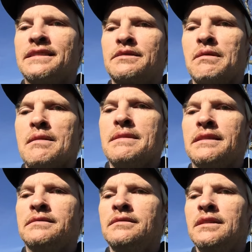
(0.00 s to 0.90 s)
That's why I've
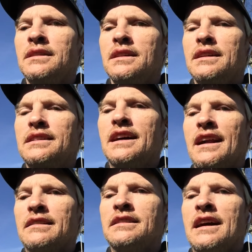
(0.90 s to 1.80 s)
been
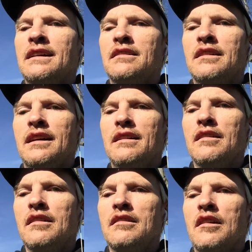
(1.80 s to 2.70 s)
kind of not
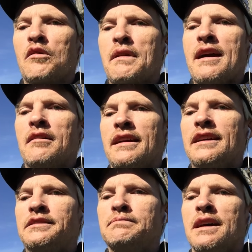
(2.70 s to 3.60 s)
around
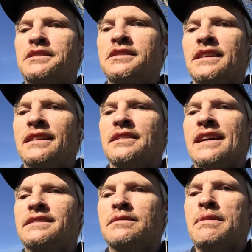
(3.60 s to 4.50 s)
as much as I'd
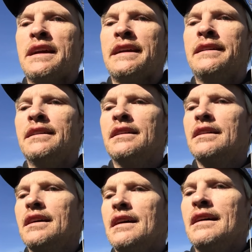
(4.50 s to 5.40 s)
like to be.
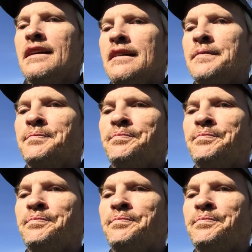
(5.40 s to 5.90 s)
Um,